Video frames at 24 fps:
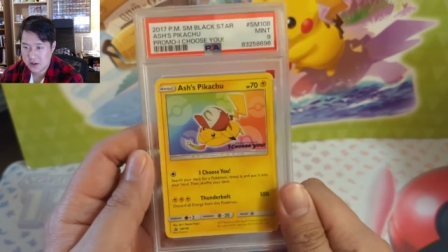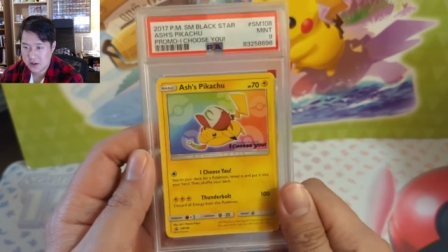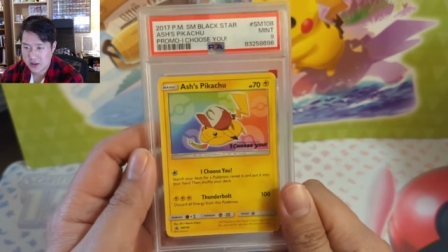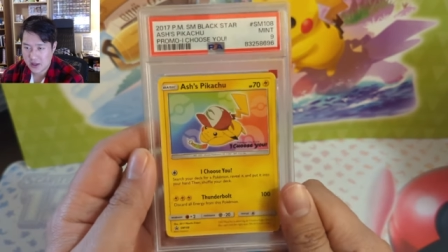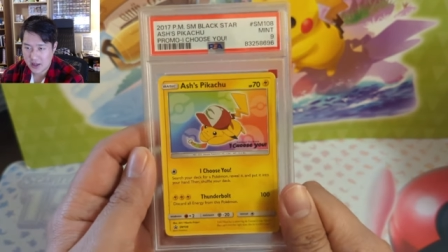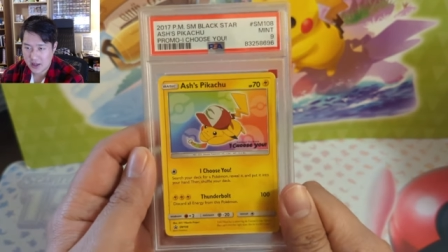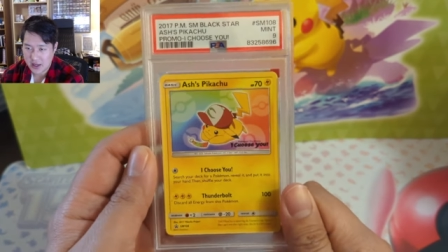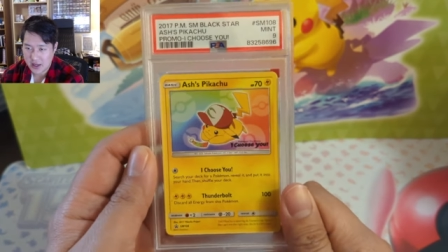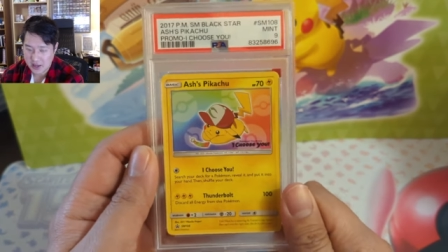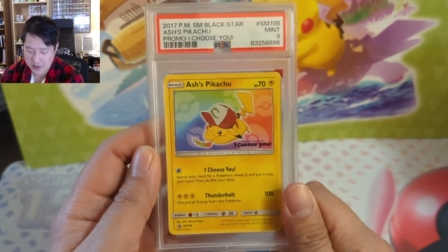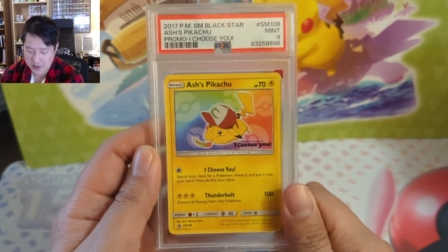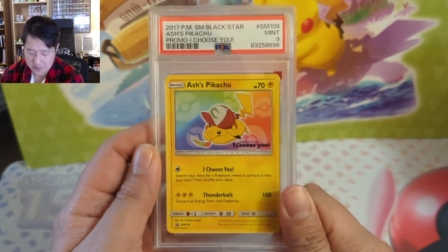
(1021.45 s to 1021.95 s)

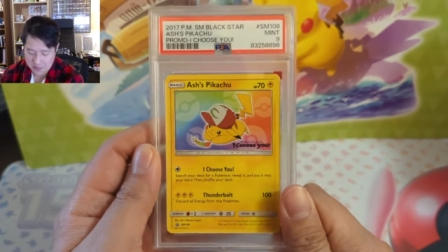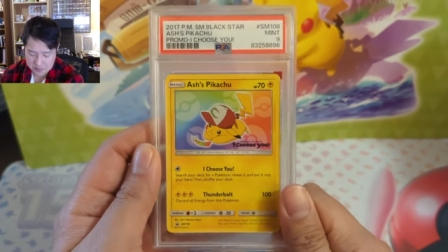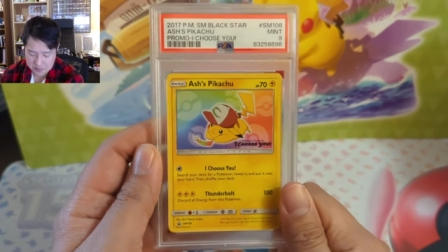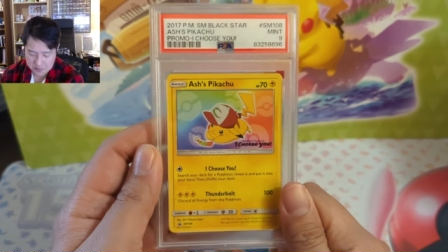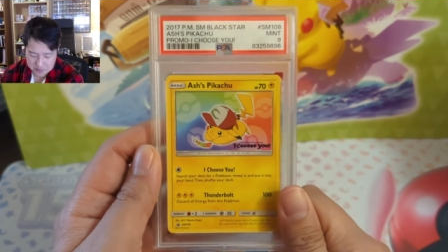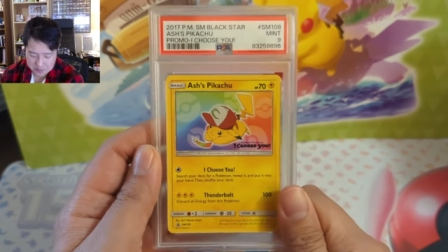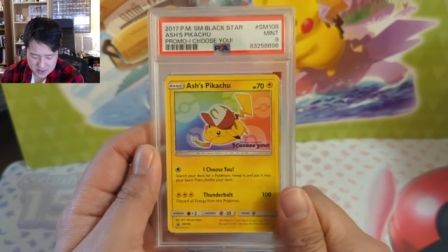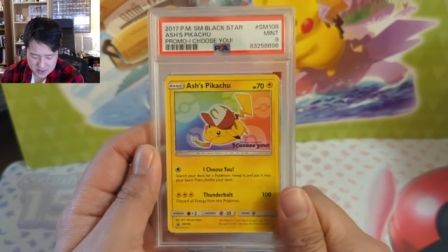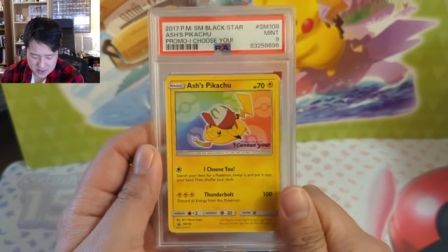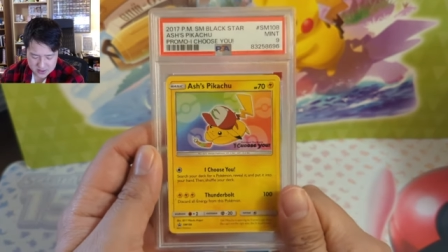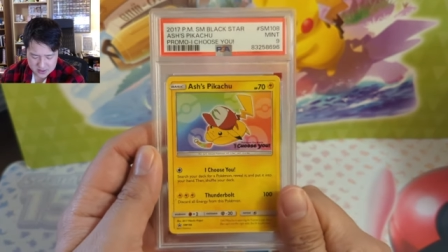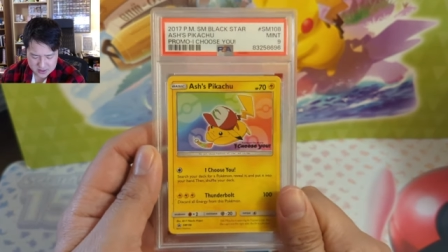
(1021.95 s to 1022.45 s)
Um,
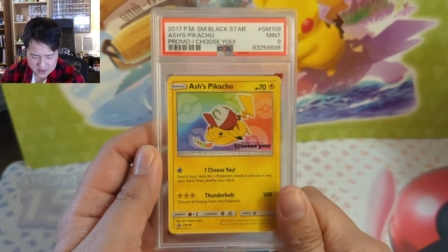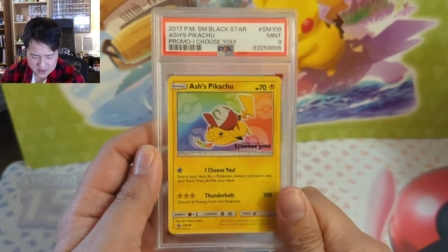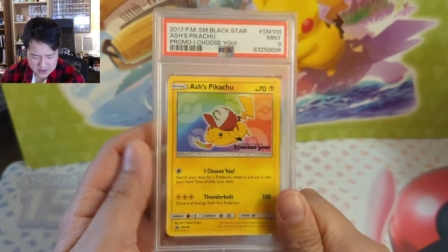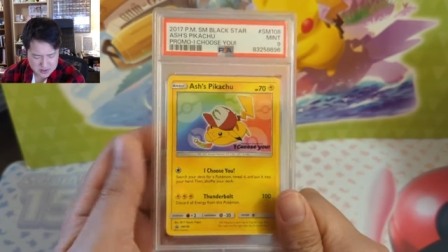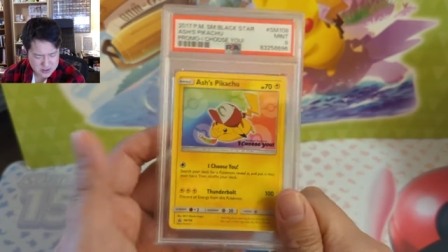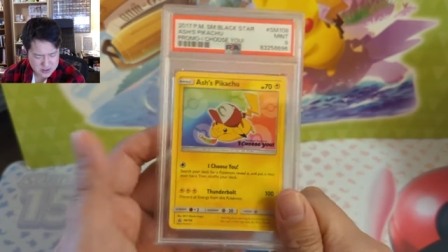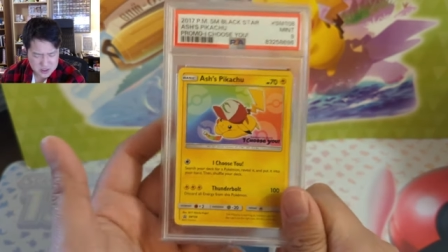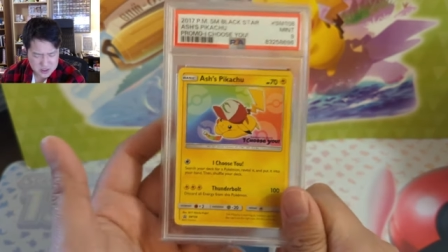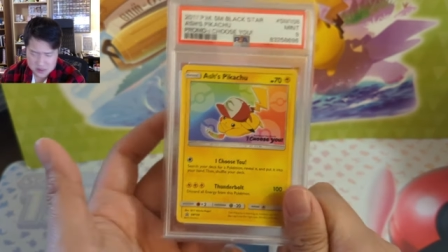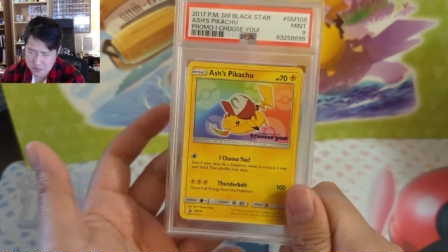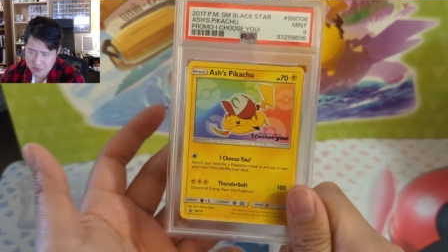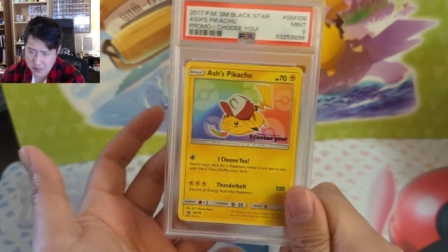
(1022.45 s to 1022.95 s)
did
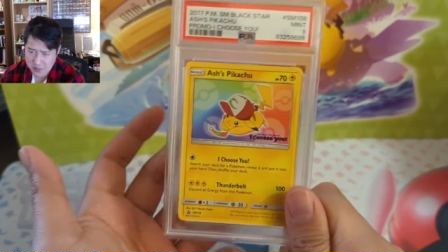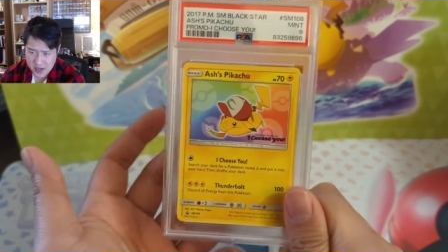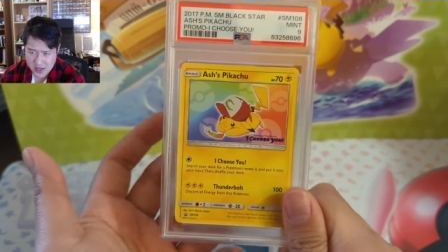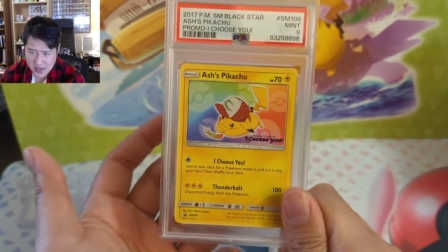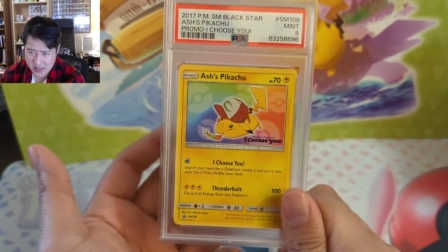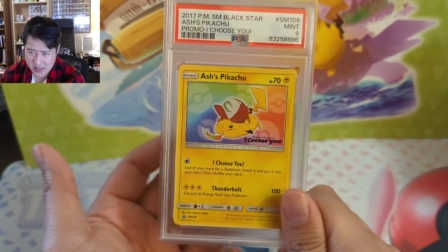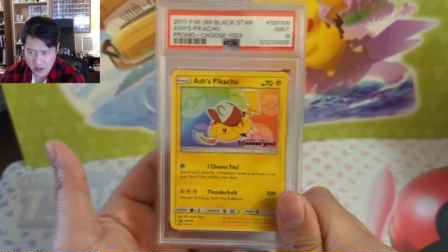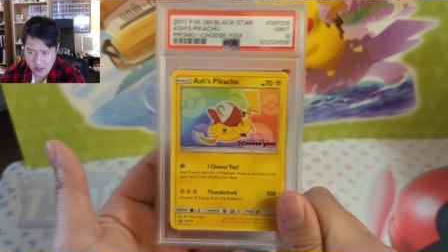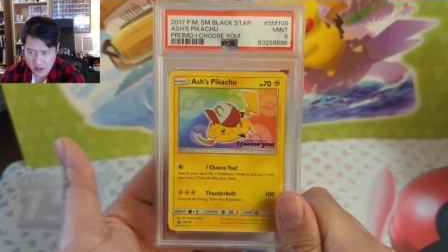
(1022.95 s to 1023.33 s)
just buy like a